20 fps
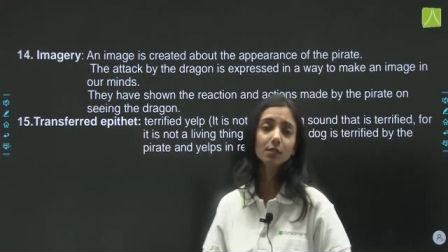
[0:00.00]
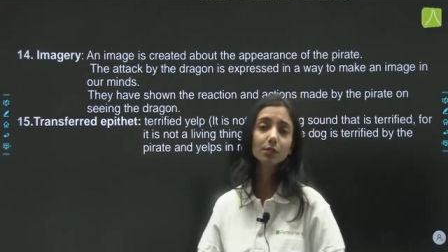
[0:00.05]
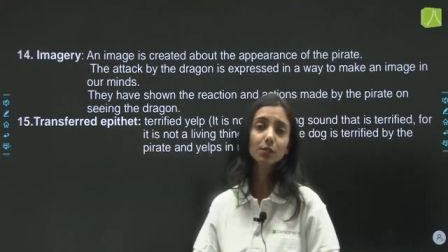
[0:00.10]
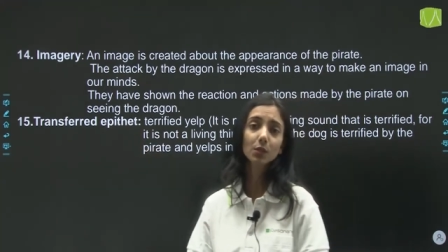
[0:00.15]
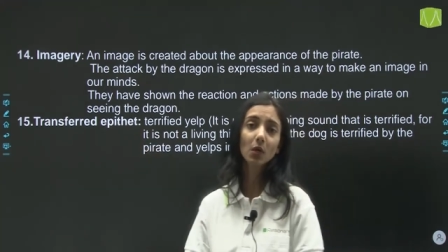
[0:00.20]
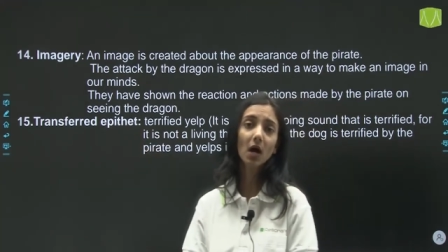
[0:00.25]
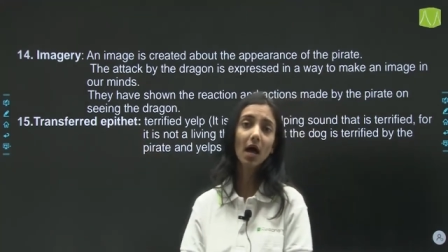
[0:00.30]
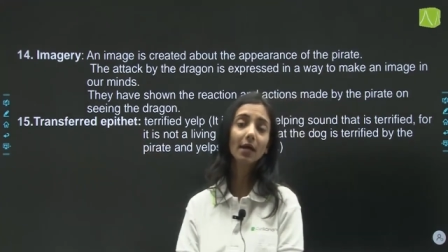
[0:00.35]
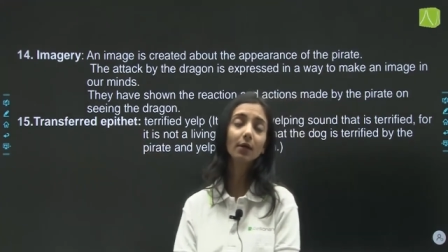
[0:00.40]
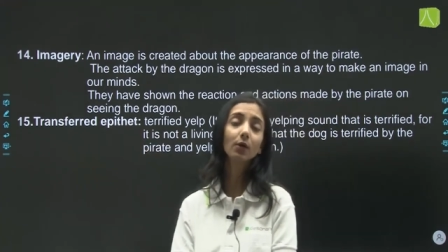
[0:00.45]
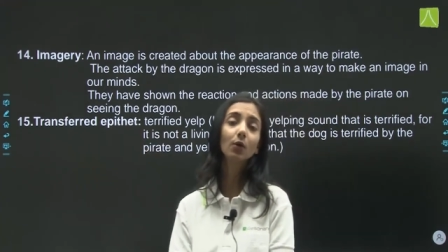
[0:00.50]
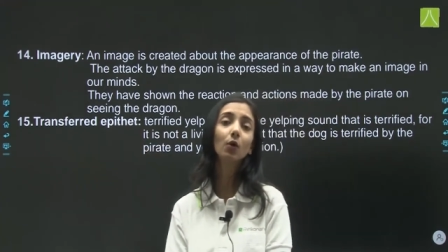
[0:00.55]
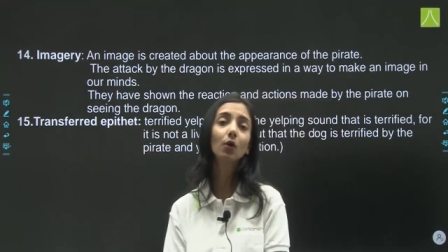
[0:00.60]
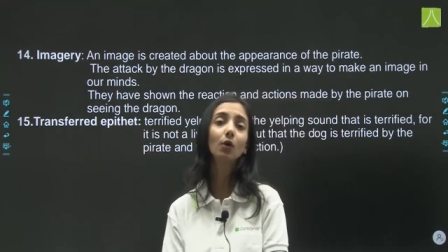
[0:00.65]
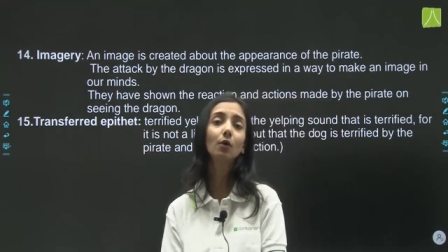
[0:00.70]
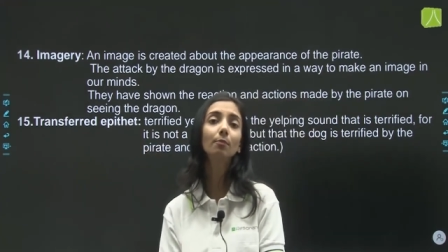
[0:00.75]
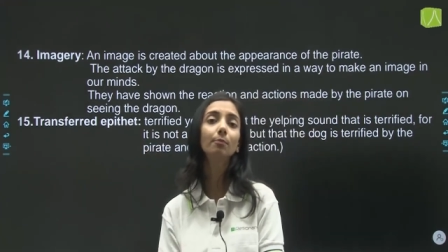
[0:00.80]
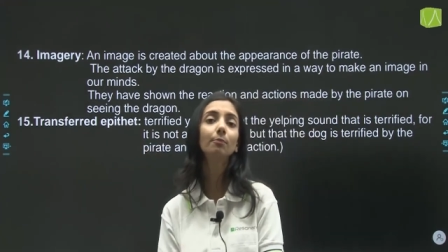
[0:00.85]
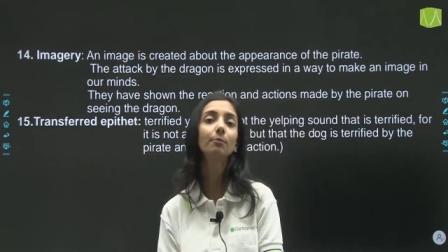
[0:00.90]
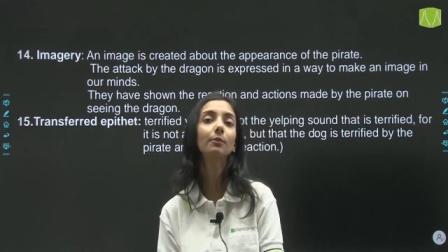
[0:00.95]
So, I
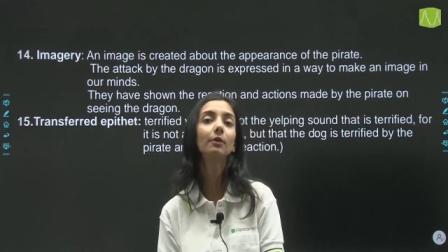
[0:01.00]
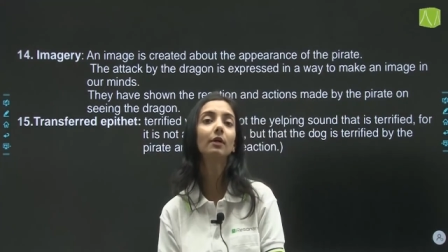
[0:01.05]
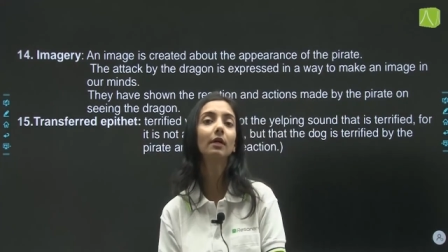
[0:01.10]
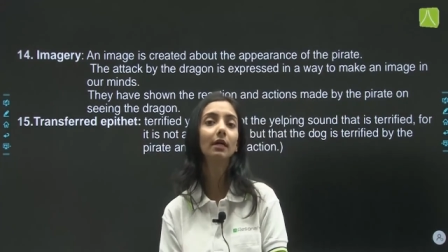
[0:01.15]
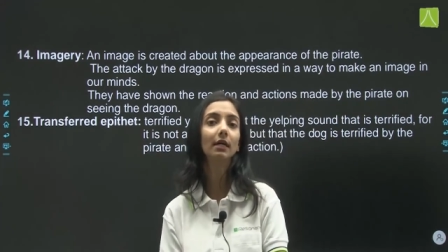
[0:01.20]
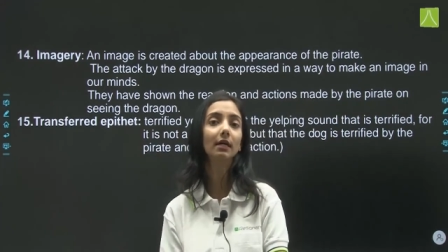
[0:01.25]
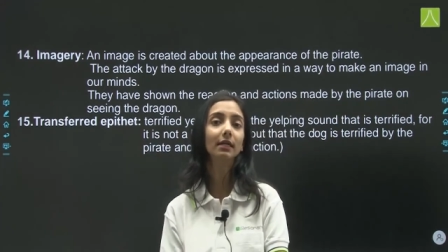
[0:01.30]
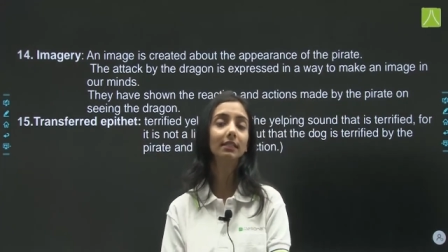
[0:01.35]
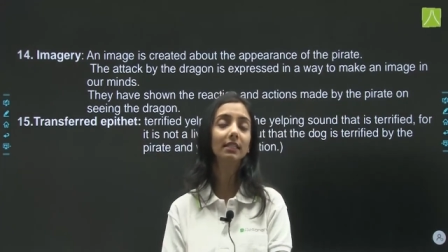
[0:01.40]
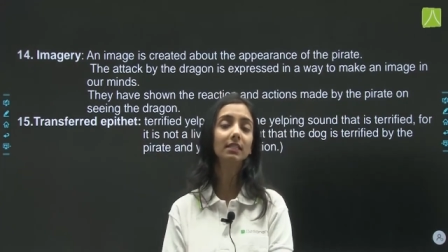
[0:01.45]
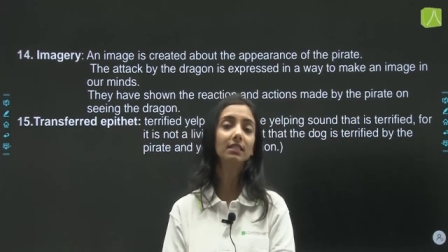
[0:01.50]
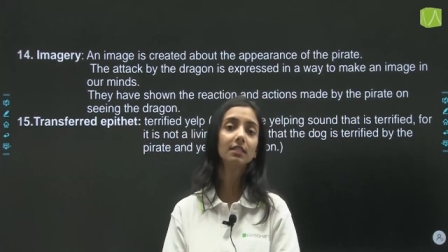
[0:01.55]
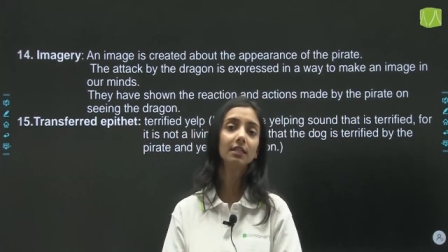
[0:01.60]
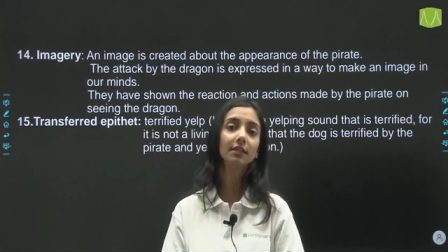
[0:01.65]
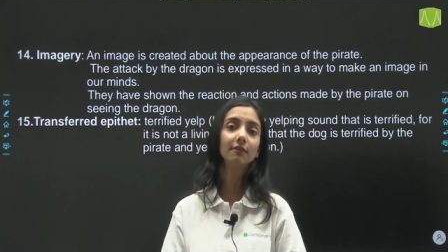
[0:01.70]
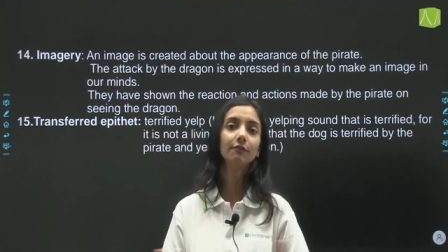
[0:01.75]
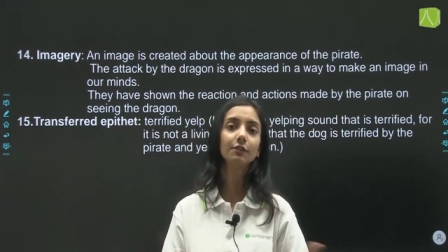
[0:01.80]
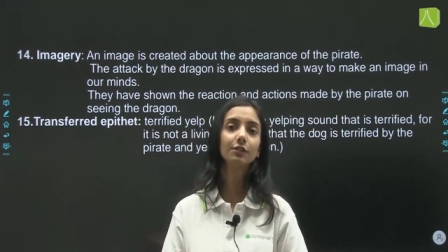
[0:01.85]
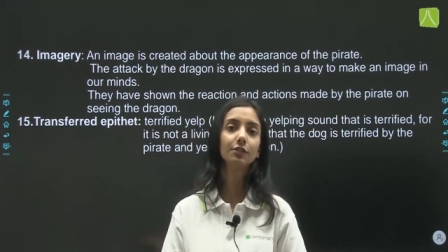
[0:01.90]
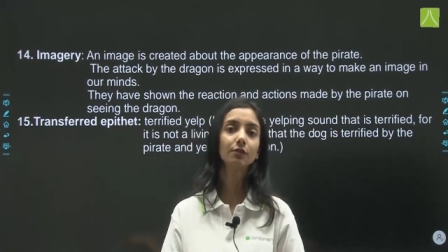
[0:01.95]
hope uh, this
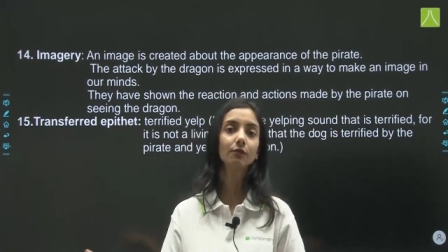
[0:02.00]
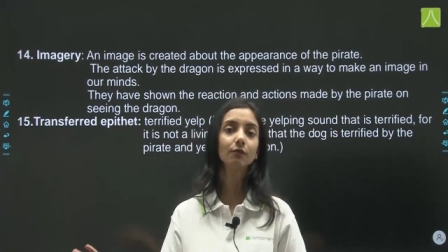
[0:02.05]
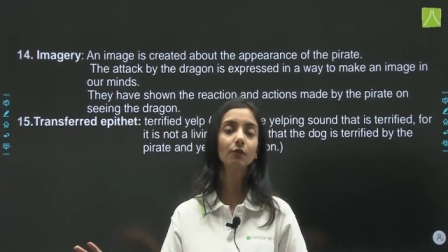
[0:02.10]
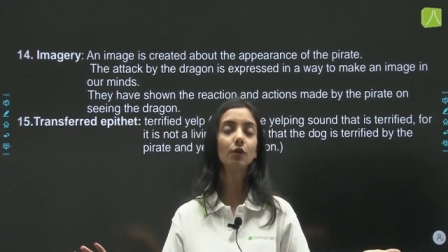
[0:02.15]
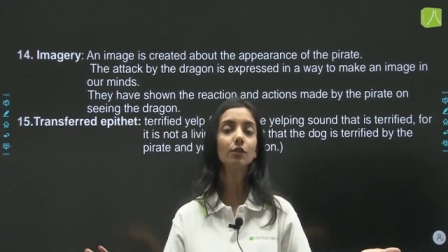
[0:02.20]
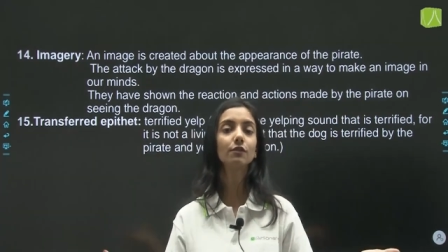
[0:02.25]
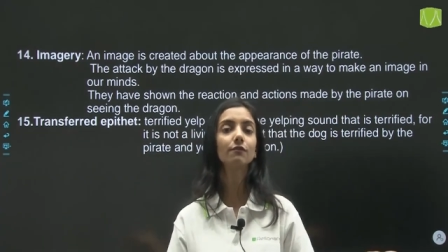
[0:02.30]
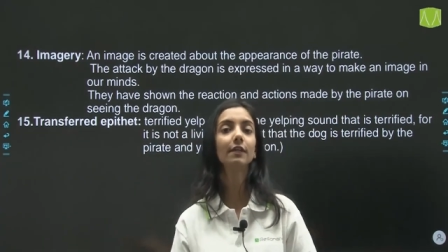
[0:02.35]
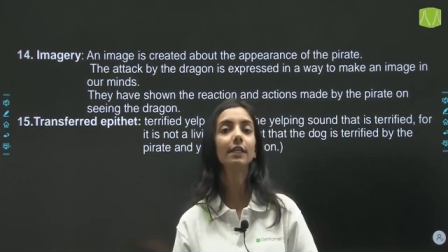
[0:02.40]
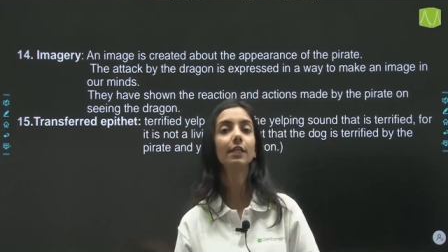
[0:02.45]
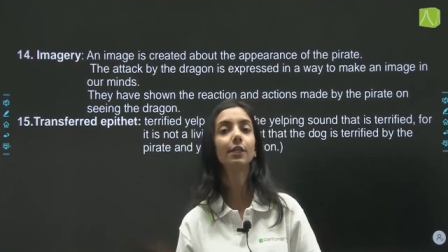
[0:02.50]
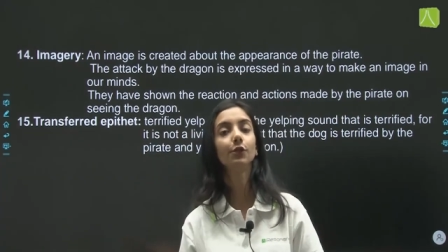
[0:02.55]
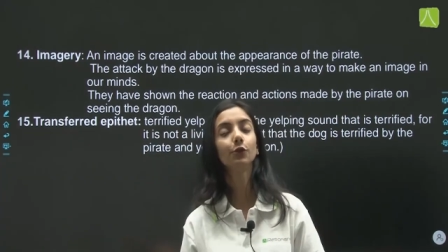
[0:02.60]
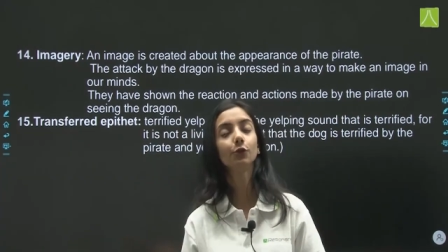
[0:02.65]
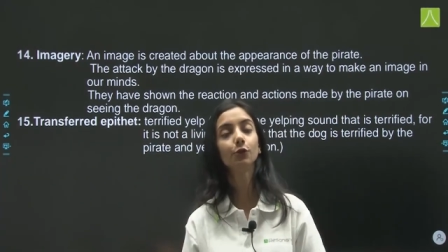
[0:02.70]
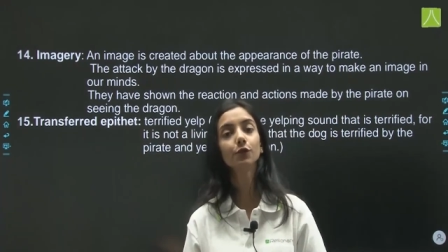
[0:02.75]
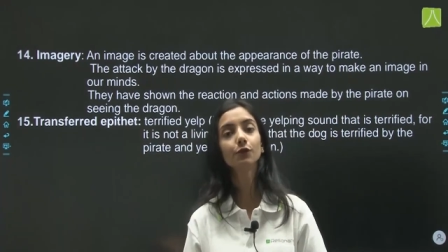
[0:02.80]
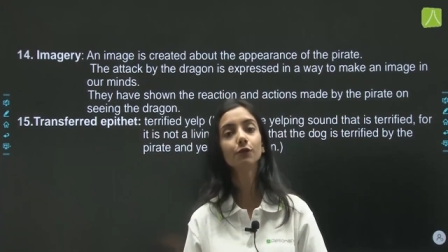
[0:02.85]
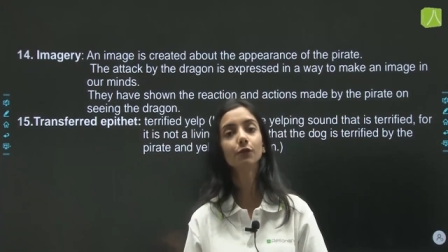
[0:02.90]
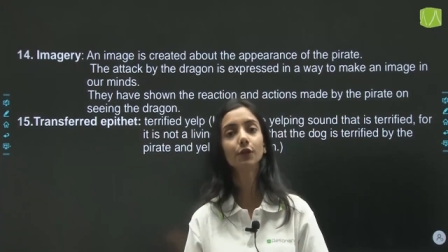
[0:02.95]
revision was very
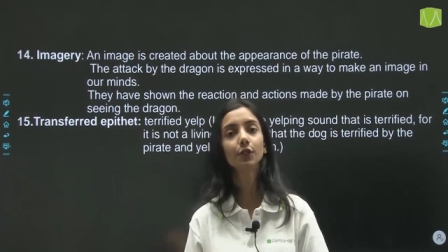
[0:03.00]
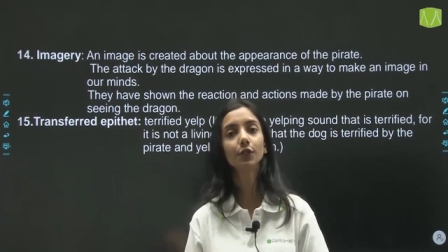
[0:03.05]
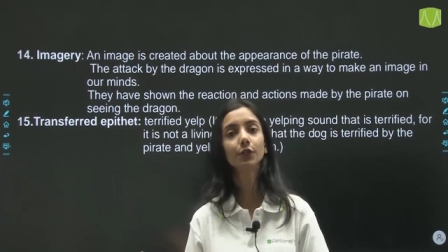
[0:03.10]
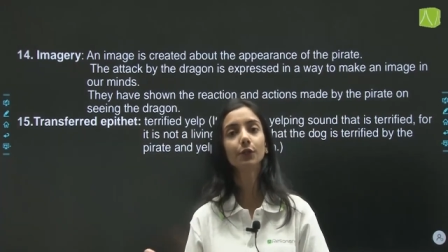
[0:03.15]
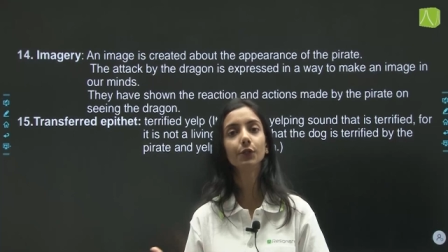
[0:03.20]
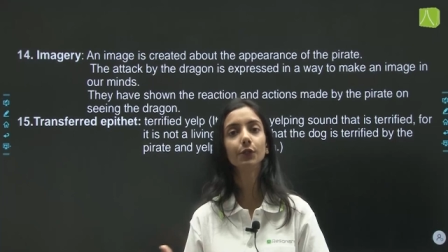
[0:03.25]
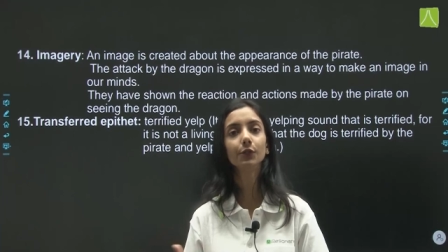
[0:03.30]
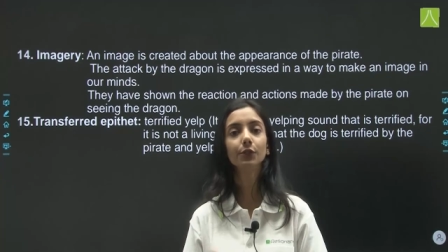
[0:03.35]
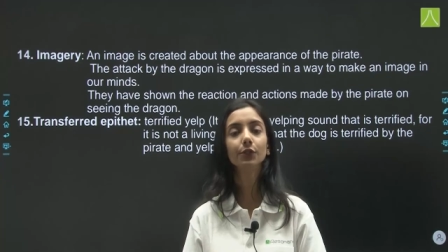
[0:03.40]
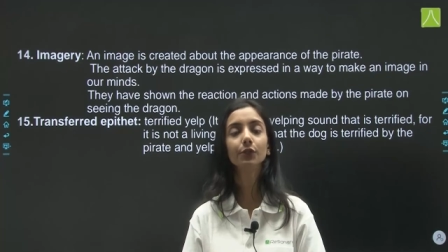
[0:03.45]
useful to you.